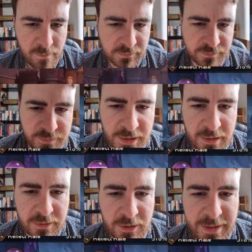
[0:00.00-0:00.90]

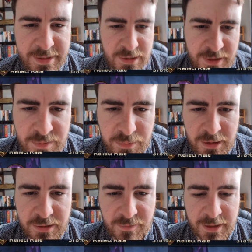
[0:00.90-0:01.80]
No hits on this
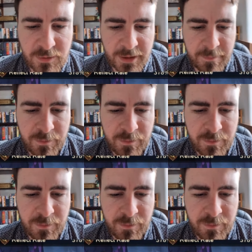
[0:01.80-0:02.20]
boss. Right, okay.